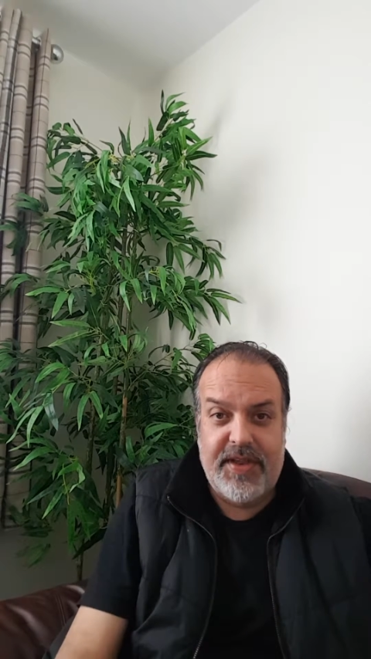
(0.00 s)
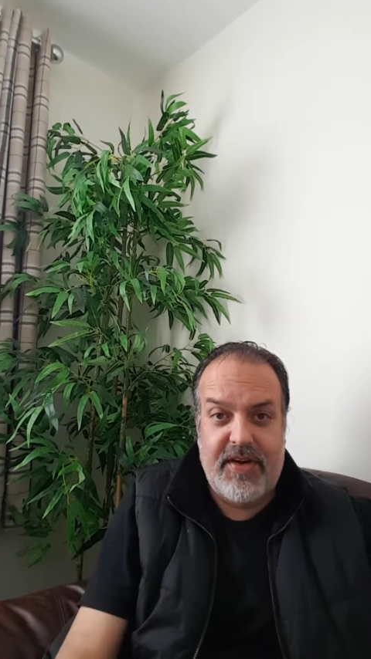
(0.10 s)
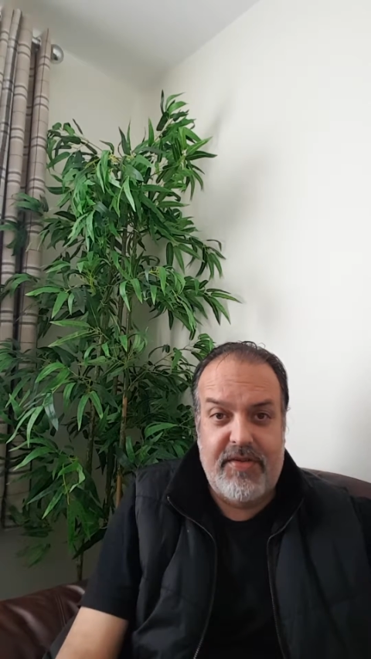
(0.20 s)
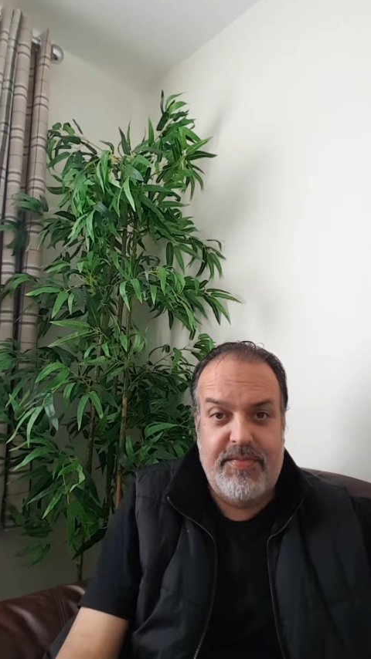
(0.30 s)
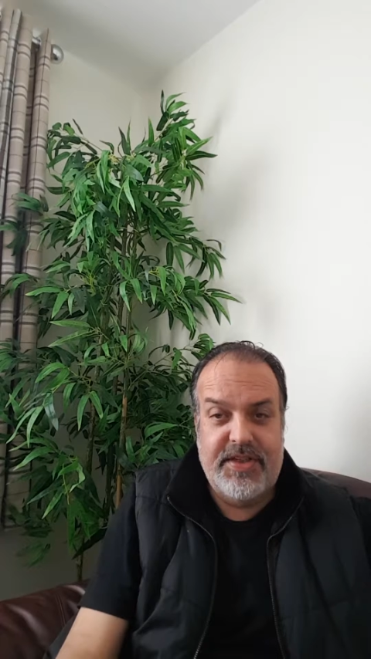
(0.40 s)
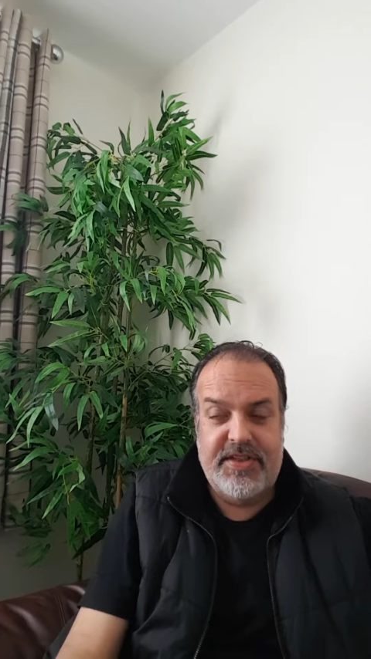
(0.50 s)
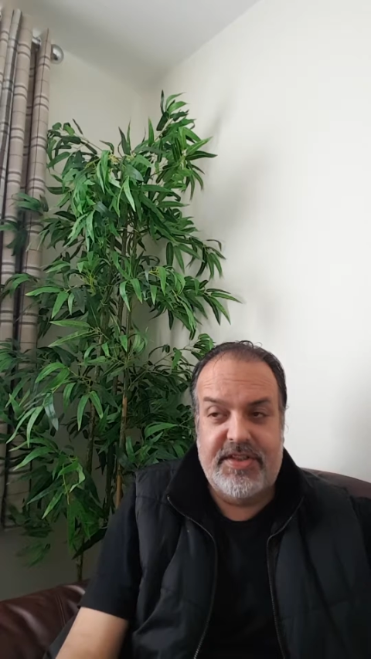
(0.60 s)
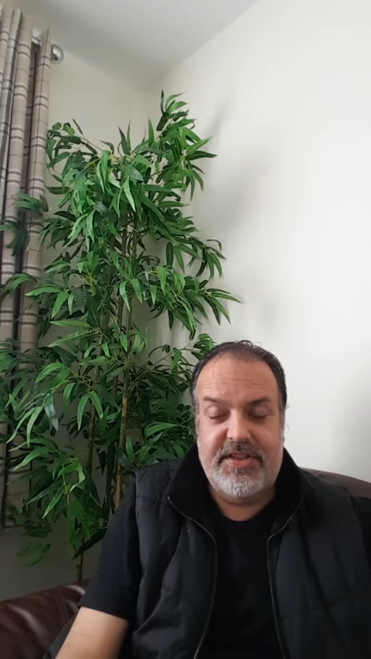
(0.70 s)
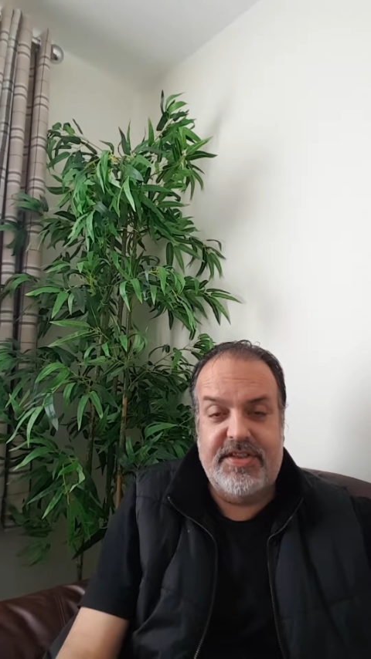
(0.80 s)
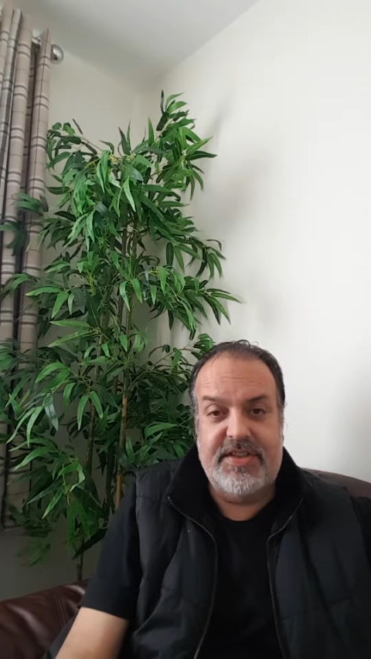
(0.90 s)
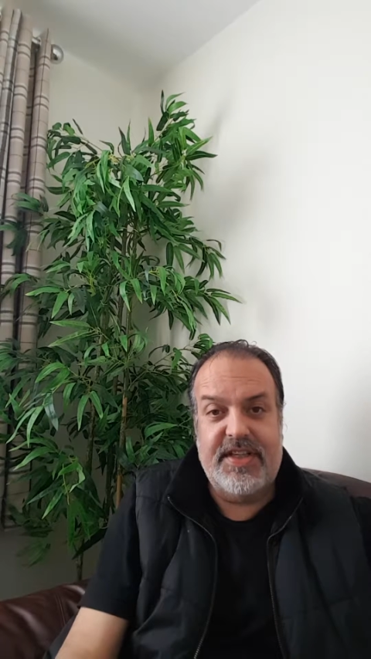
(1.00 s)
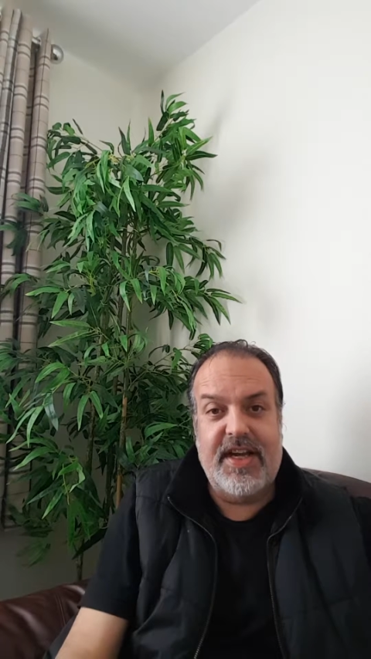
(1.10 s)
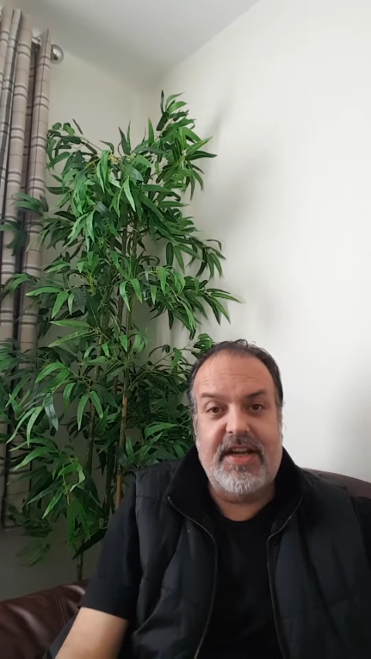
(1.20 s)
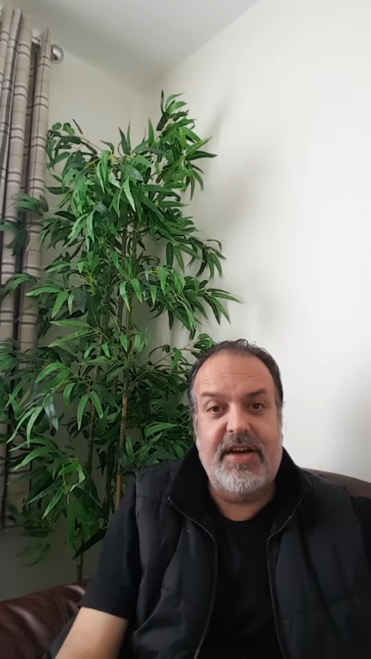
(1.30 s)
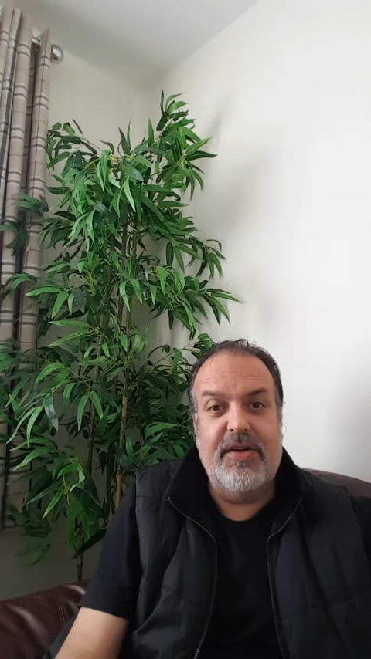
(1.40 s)
therapies such as
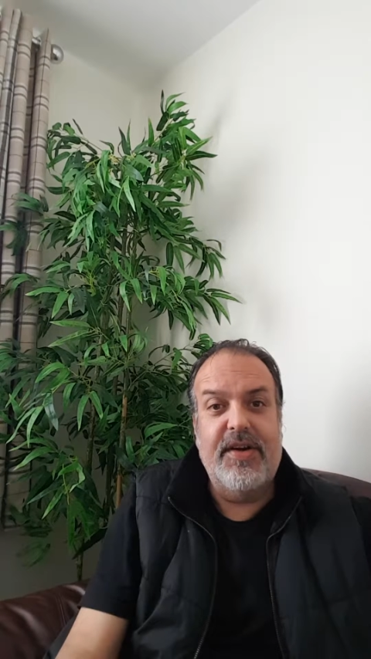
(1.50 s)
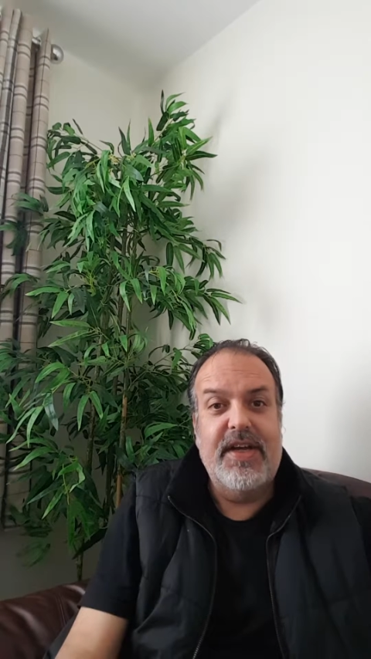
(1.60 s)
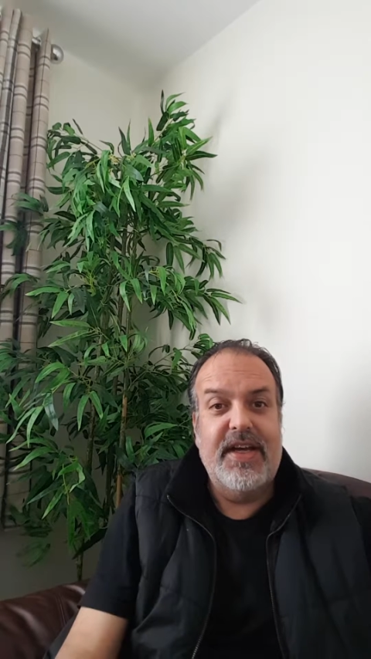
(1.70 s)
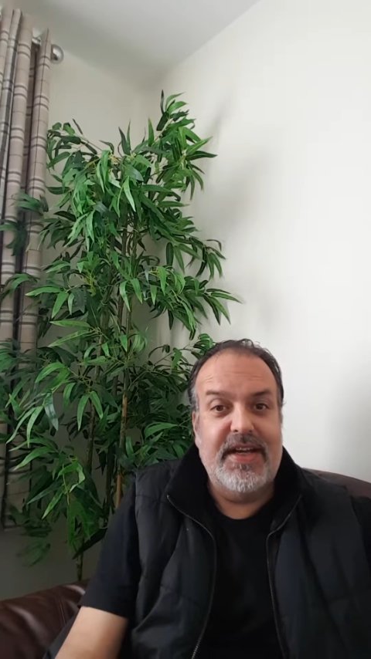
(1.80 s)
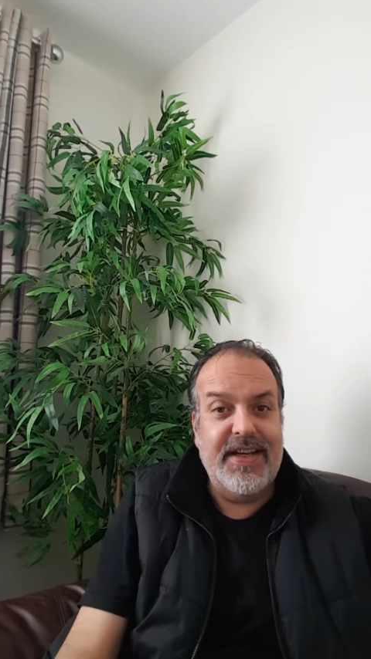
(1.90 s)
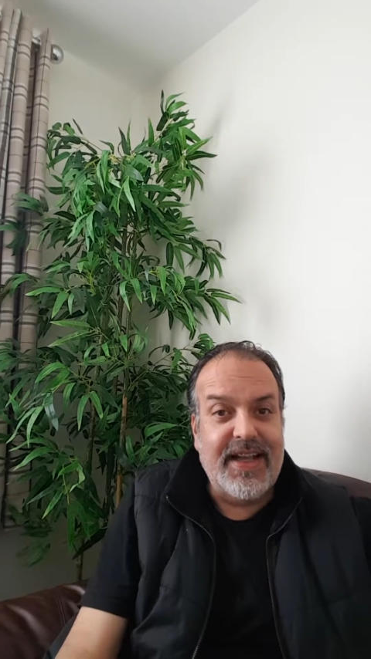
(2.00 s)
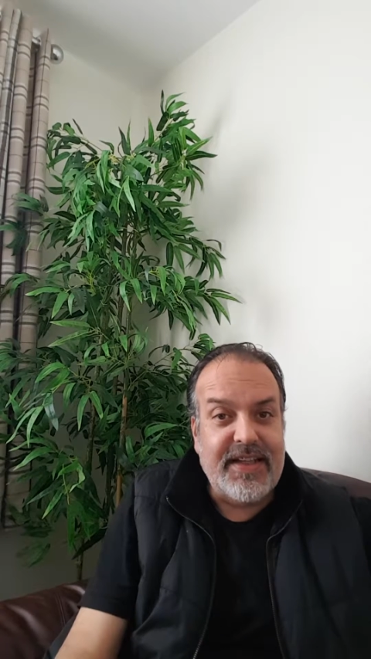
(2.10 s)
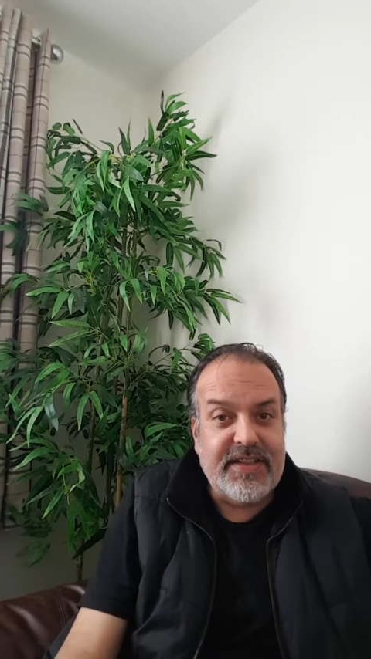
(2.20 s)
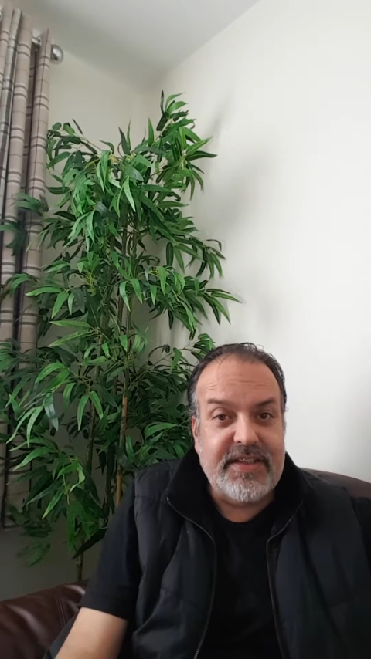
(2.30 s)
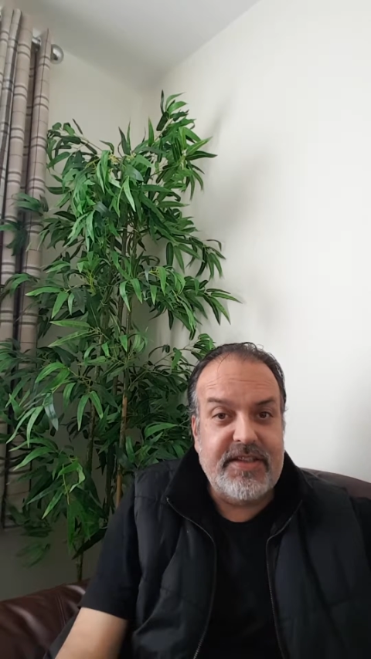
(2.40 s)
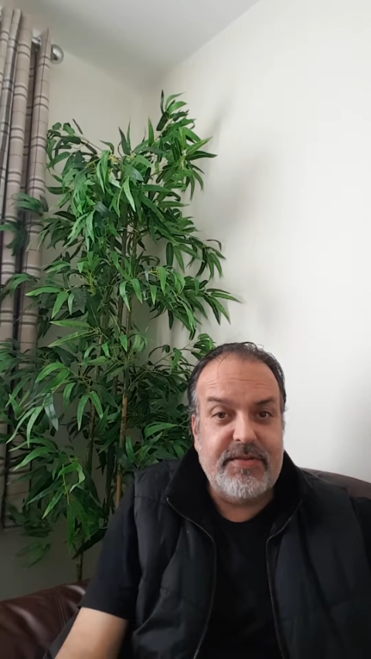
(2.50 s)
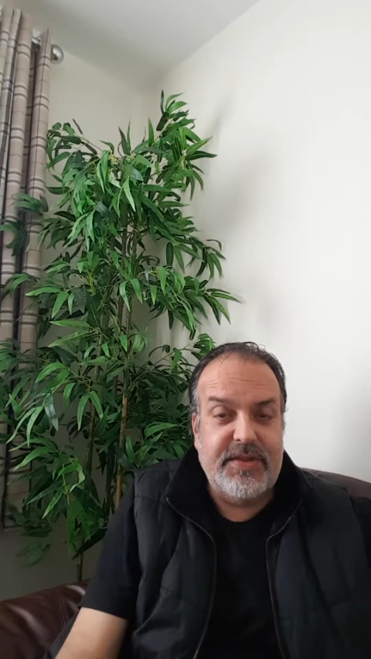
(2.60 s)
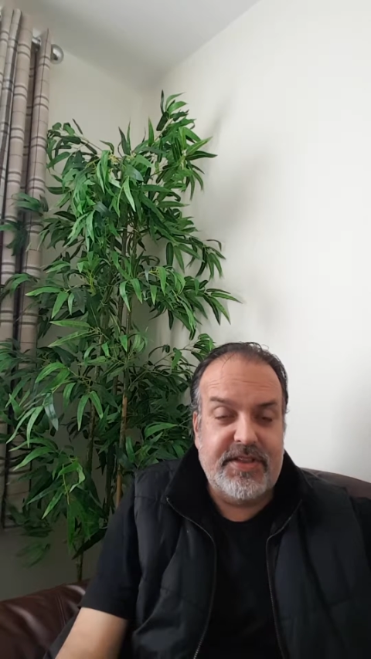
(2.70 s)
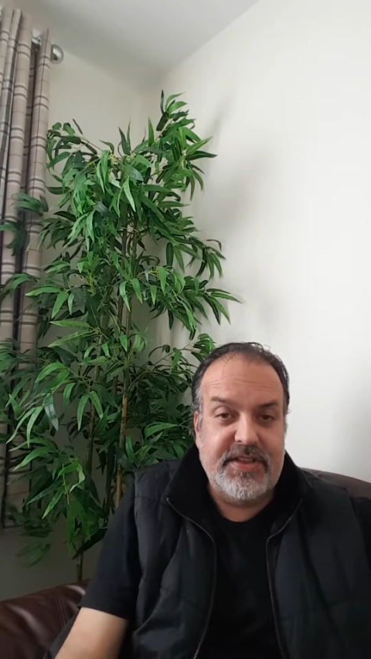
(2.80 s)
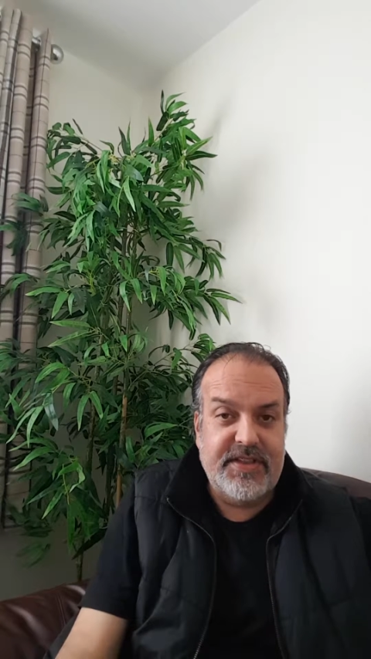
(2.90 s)
psychoanalysis,
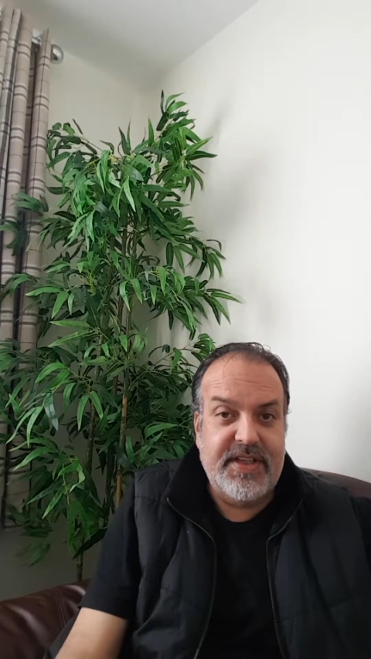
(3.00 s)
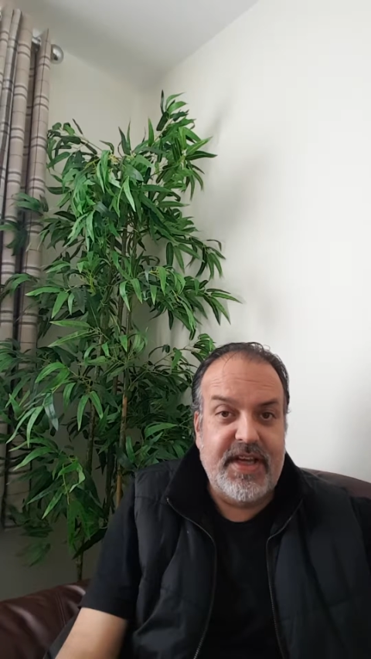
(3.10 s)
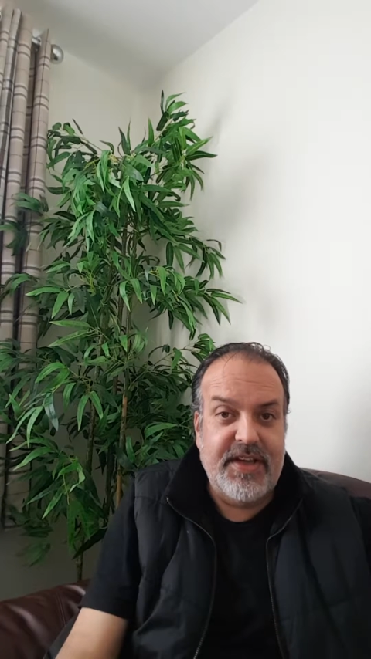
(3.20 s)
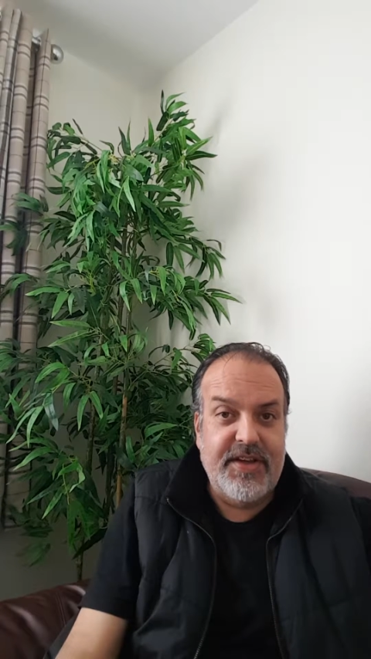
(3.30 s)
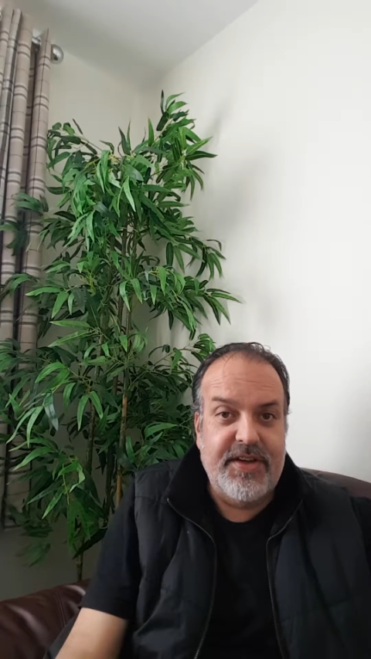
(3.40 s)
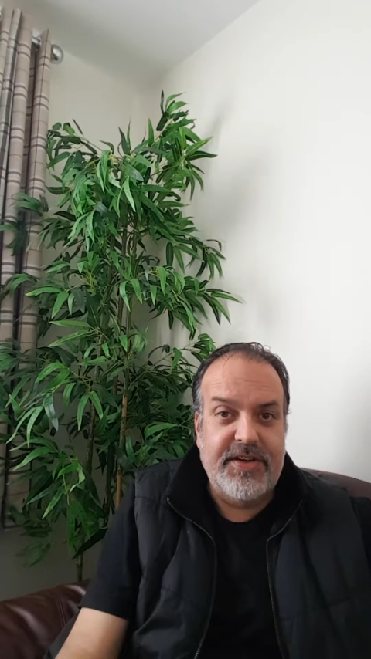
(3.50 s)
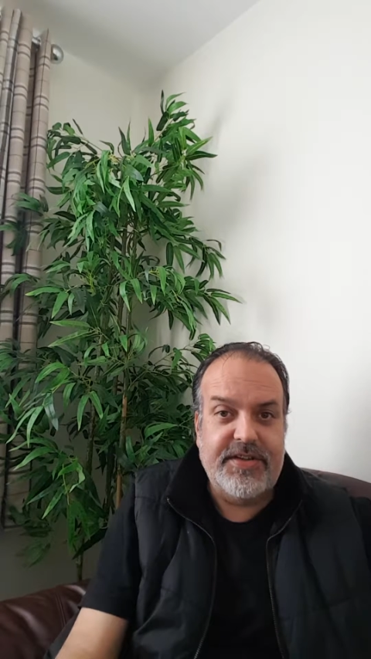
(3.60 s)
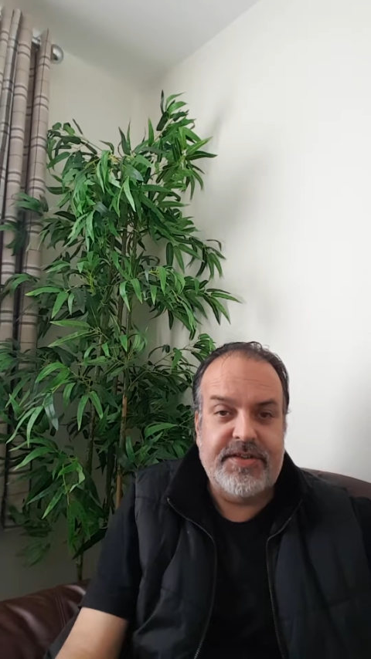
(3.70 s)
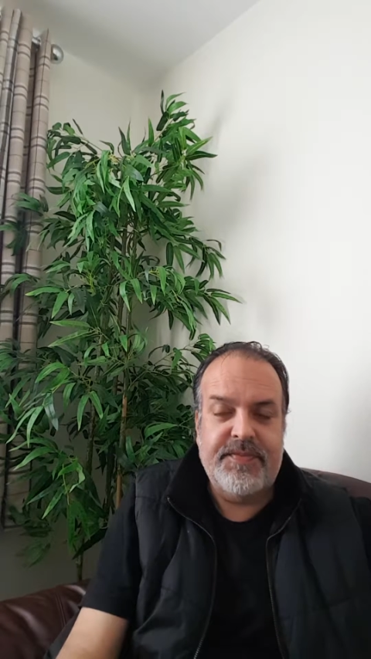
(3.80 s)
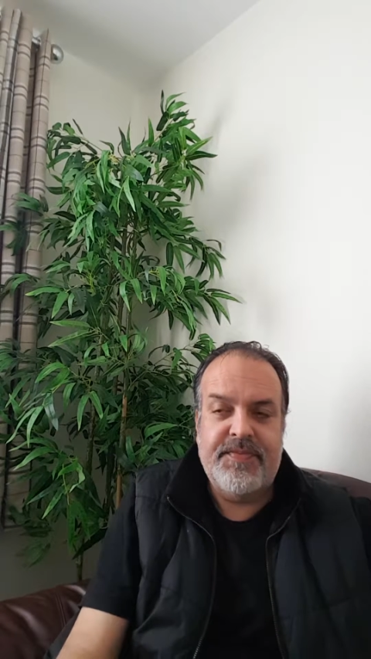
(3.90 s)
which can take years,